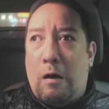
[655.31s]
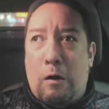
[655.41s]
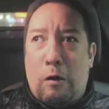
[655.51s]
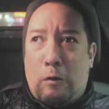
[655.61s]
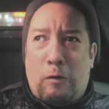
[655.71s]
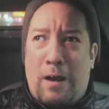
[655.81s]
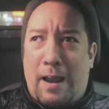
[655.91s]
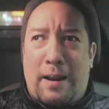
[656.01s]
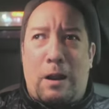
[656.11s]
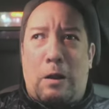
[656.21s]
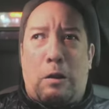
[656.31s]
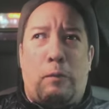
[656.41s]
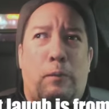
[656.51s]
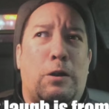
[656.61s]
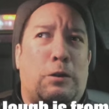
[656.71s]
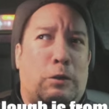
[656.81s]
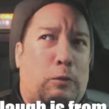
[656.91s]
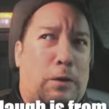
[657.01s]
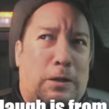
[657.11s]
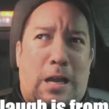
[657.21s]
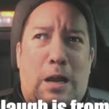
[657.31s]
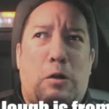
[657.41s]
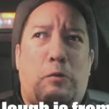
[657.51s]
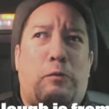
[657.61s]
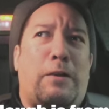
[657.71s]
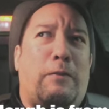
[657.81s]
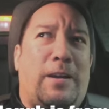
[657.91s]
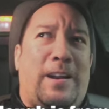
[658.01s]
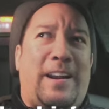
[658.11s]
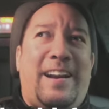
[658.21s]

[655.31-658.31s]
or crying in a commercial, which I do frequently.